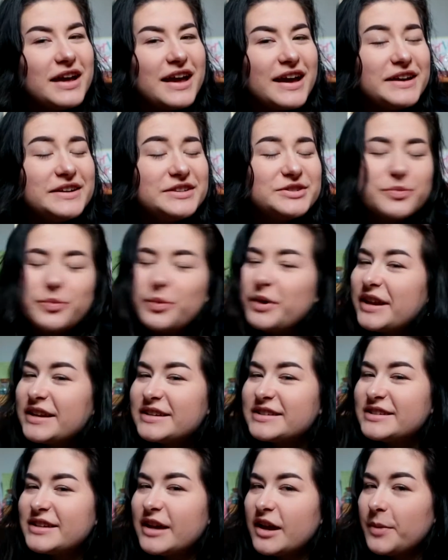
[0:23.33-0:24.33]
guys, what
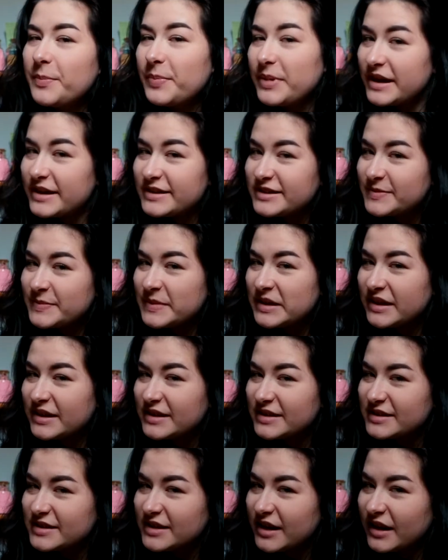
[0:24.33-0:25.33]
is up? It's me,
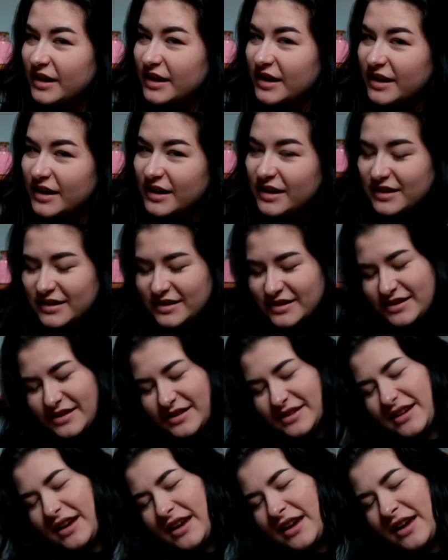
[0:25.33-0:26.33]
it's Sanne, and
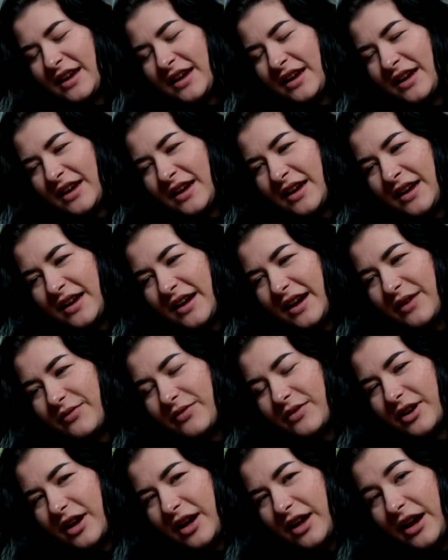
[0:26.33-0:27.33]
today
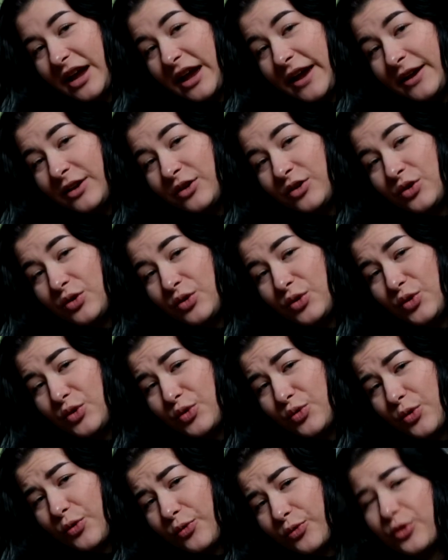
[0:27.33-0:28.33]
I've got a
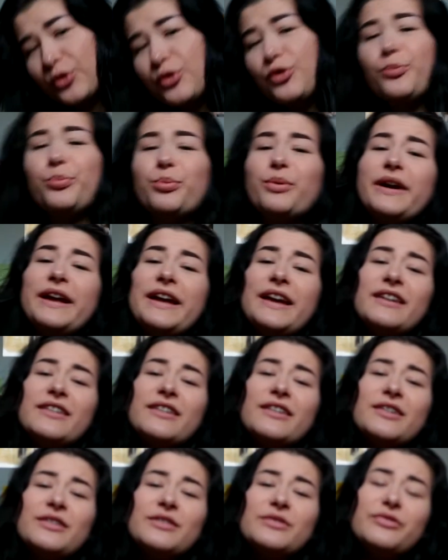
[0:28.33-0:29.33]
new rule
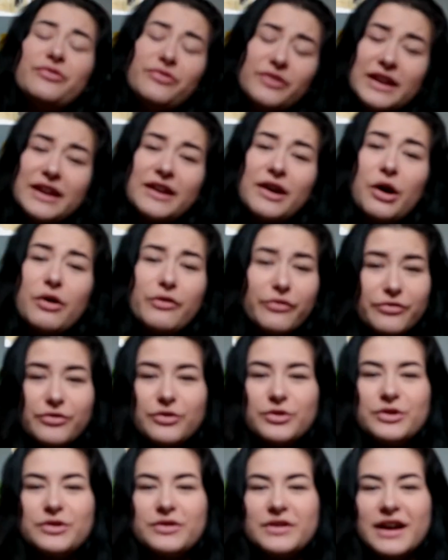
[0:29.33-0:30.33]
breaker video for you